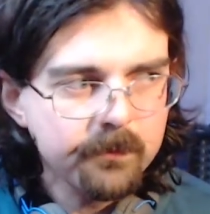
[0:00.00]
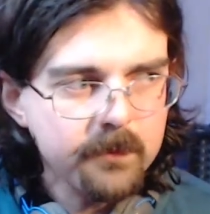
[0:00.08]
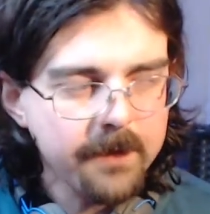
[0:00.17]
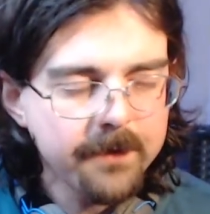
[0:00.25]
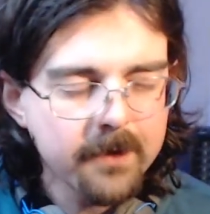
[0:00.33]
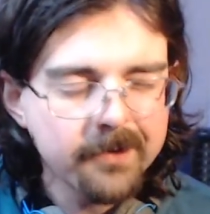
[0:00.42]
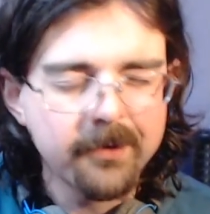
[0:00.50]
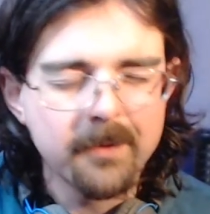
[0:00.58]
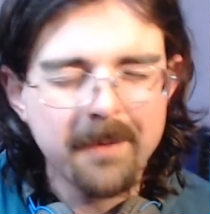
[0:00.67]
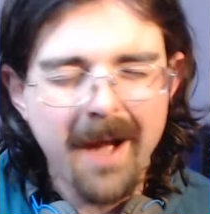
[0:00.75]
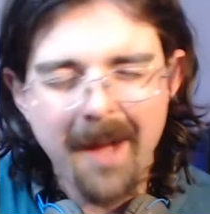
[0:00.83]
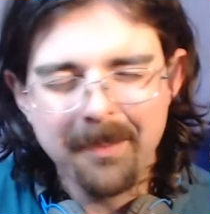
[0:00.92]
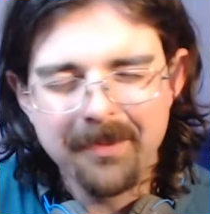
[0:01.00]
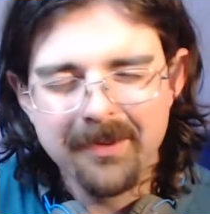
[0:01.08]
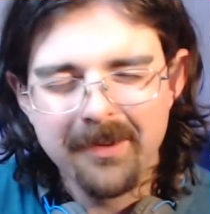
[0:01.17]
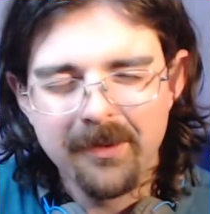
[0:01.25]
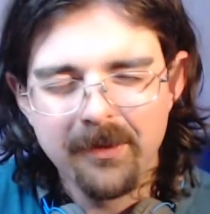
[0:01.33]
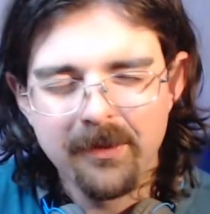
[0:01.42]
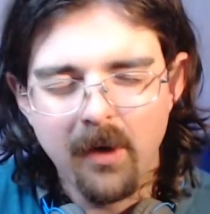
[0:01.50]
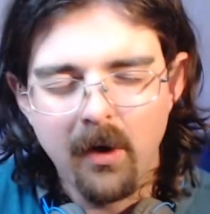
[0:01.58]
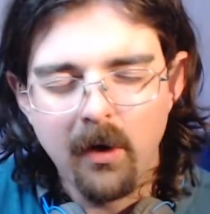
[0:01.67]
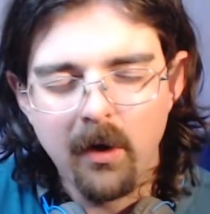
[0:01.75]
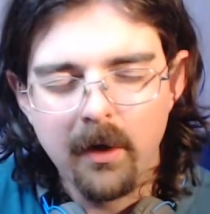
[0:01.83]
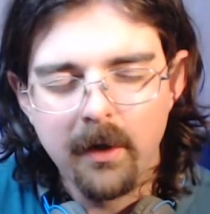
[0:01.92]
There are some options
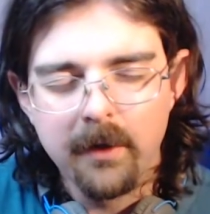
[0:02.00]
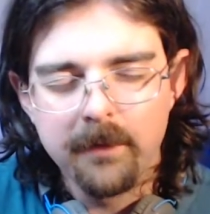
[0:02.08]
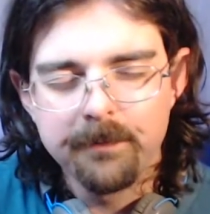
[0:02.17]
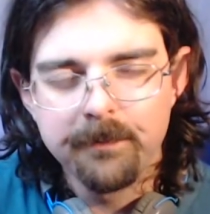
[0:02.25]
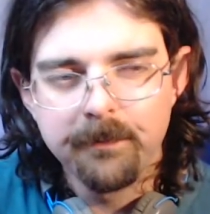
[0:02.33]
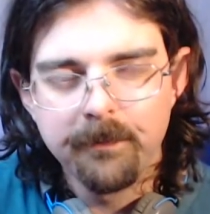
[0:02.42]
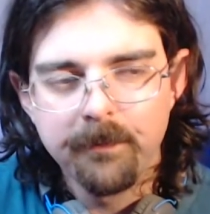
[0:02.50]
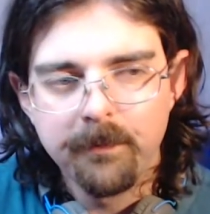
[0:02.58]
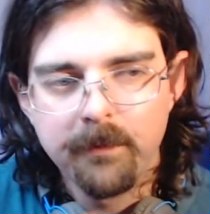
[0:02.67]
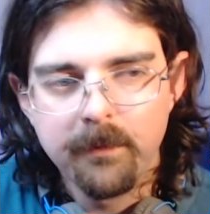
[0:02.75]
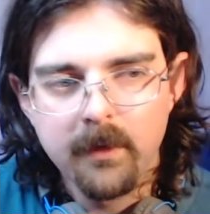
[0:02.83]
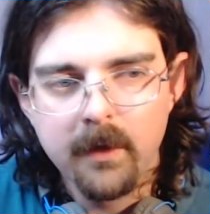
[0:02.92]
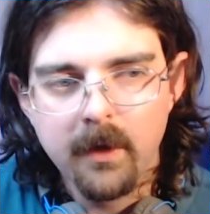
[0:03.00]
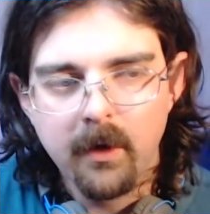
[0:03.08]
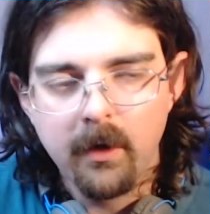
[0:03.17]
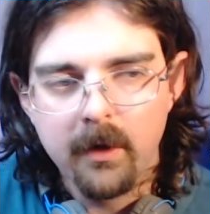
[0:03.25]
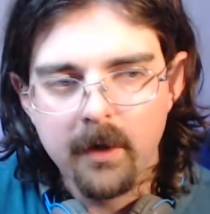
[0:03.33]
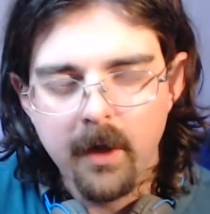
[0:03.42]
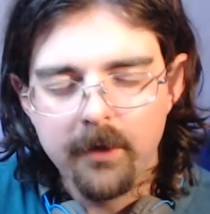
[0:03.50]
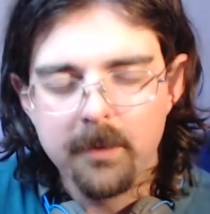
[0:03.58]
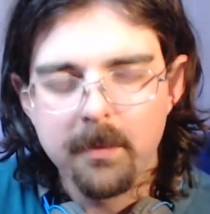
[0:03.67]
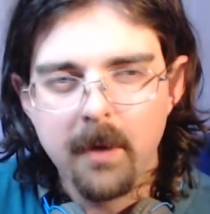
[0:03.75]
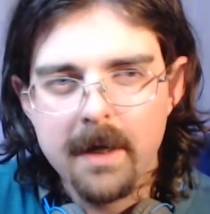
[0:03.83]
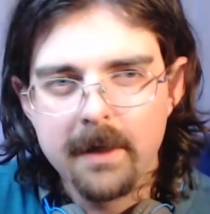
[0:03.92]
on other
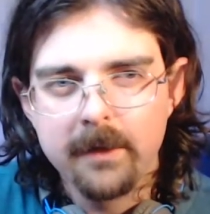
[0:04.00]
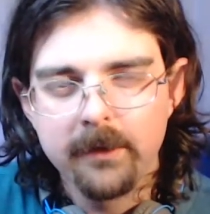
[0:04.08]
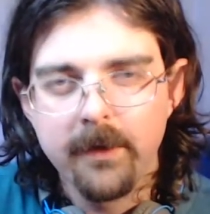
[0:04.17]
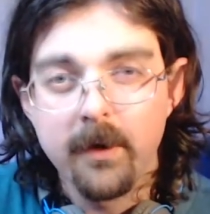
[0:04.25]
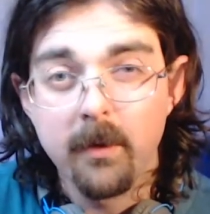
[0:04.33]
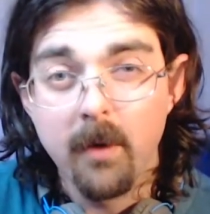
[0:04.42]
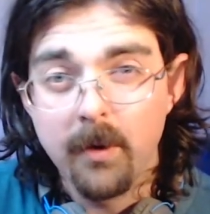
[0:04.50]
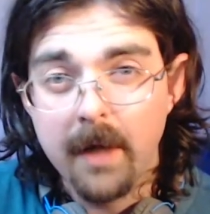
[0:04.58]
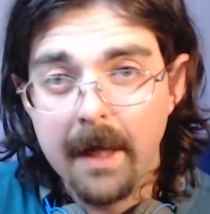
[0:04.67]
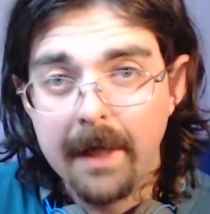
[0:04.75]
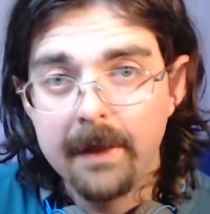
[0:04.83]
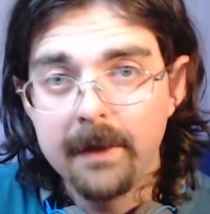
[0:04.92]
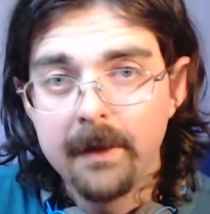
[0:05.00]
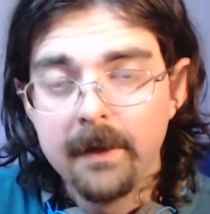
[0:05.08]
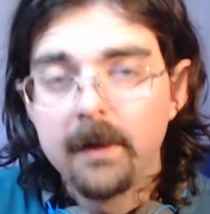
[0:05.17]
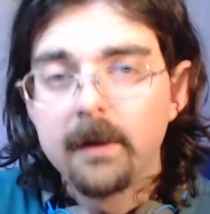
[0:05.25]
brands that are okay.